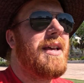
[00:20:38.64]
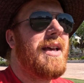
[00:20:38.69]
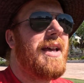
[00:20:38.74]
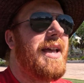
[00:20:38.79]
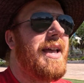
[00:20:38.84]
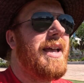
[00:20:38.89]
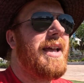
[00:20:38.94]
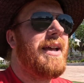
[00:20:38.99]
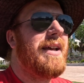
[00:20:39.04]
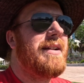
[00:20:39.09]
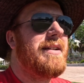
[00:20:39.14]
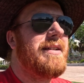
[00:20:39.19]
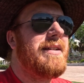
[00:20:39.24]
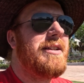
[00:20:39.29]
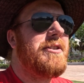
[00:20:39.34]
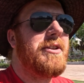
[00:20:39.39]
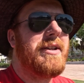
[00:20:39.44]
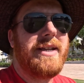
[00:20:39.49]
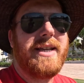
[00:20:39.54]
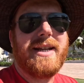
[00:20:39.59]
and
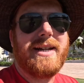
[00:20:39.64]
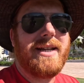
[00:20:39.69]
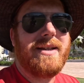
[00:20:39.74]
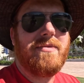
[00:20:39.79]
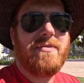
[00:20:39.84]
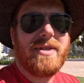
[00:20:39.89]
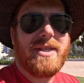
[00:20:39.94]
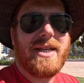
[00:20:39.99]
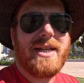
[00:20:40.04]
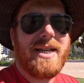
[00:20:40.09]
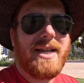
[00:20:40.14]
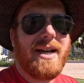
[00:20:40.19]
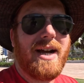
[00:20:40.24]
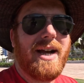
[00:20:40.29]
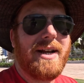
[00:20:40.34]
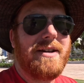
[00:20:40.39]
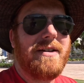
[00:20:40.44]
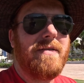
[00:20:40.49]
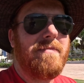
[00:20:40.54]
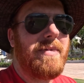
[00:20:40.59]
you can get it with any
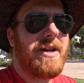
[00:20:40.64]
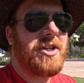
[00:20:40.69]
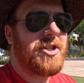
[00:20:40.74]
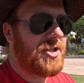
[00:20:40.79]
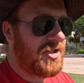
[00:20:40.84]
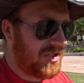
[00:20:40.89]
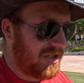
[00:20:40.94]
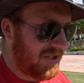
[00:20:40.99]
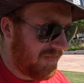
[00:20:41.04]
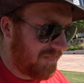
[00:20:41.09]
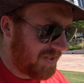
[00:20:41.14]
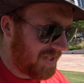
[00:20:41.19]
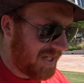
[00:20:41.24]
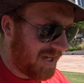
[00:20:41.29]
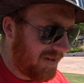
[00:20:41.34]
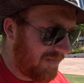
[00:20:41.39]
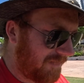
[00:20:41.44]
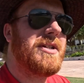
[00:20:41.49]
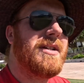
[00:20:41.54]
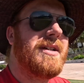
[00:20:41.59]
kind of mixture of
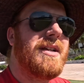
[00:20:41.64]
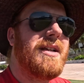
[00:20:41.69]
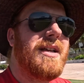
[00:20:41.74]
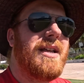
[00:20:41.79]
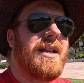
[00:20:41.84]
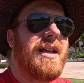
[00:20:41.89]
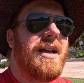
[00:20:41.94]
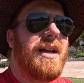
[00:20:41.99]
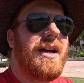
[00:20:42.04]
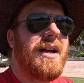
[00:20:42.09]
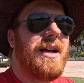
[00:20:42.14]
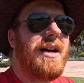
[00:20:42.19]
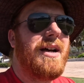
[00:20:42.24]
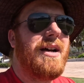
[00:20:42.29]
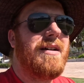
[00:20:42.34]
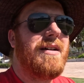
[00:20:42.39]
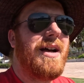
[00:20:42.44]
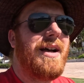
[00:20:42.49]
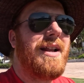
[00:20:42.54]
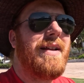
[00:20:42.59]
stuff.
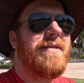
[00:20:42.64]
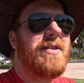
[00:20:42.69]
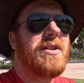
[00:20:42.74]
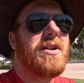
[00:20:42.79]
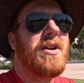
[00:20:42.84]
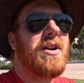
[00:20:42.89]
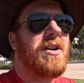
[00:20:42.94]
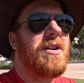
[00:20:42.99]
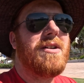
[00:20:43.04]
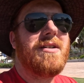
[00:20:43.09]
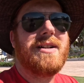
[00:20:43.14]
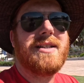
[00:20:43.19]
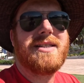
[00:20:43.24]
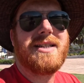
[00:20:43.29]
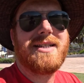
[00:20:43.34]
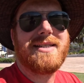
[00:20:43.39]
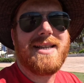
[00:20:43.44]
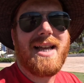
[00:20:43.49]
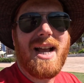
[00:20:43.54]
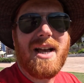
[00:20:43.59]
I never heard it's
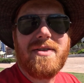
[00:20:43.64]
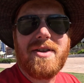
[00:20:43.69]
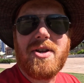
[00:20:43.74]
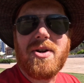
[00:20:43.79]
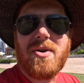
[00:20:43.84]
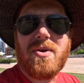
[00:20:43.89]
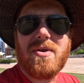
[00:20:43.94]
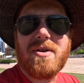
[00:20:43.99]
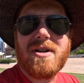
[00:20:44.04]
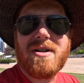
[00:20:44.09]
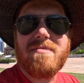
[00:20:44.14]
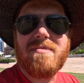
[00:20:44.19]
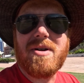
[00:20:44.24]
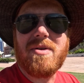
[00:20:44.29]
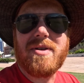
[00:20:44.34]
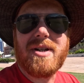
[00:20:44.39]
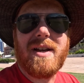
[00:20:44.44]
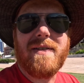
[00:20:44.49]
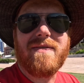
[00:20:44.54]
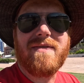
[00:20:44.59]
exactly corn, but
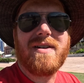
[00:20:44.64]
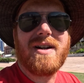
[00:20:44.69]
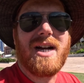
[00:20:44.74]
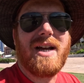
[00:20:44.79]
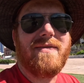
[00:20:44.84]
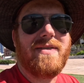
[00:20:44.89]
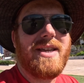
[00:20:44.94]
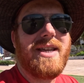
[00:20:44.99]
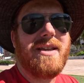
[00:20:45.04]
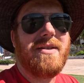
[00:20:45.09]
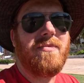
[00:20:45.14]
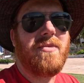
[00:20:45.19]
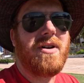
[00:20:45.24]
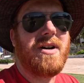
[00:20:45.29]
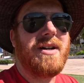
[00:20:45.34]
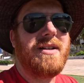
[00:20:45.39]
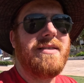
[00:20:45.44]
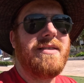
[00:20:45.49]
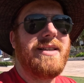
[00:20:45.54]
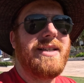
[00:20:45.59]
whenever I've eaten
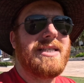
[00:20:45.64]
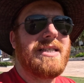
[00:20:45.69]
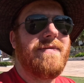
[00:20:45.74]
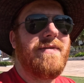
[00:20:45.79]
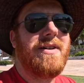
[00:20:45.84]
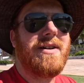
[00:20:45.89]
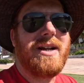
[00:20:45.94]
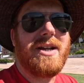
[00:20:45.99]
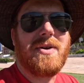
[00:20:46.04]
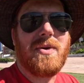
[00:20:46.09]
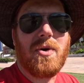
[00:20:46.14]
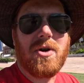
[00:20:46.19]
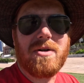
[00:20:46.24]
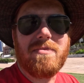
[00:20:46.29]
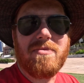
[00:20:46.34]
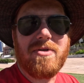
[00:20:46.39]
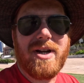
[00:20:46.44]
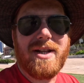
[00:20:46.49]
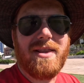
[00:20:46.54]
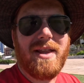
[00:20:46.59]
one, it's a very
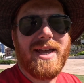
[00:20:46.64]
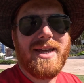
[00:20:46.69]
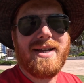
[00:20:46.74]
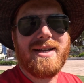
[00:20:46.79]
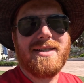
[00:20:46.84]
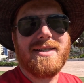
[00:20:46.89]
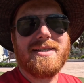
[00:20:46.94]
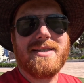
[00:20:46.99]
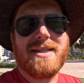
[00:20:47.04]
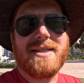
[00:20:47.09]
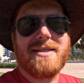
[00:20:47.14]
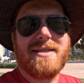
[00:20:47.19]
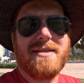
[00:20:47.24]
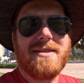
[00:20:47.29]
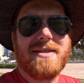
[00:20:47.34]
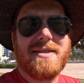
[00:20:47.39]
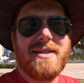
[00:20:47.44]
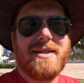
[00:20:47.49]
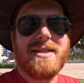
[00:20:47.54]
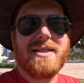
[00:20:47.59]
cornbread-like
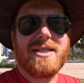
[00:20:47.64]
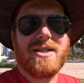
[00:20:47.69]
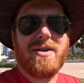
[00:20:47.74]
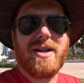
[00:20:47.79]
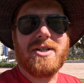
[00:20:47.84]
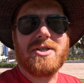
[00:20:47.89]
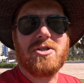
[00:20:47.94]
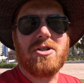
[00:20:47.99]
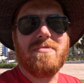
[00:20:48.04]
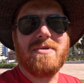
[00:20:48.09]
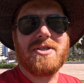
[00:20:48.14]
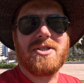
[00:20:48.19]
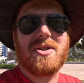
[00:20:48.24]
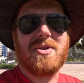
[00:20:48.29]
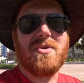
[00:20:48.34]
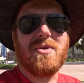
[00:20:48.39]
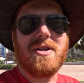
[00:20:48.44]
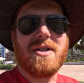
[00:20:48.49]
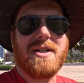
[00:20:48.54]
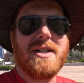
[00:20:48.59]
consistency, so I assume it's
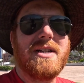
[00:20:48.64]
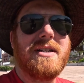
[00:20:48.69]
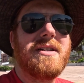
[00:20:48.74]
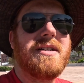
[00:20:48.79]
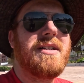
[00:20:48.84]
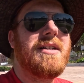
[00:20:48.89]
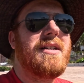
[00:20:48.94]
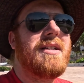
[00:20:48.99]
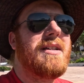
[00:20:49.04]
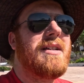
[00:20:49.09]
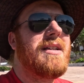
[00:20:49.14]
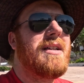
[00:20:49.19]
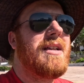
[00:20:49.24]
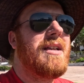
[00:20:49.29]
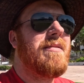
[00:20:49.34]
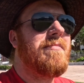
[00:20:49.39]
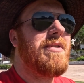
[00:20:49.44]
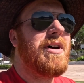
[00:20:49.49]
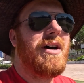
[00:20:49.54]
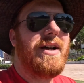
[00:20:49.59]
corn.
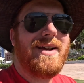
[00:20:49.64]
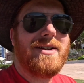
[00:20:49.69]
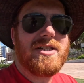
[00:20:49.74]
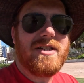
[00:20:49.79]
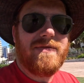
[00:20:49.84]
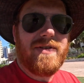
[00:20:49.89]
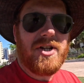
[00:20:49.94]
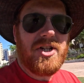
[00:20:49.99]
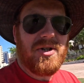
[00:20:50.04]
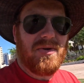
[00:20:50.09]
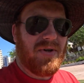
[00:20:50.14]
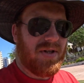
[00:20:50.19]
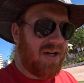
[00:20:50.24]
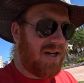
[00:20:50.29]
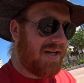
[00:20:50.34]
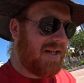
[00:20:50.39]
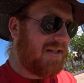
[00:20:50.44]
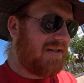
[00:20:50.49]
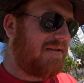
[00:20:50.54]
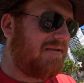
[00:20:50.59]
But here's a visual
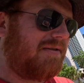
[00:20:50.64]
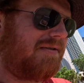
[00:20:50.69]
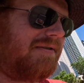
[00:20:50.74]
on it.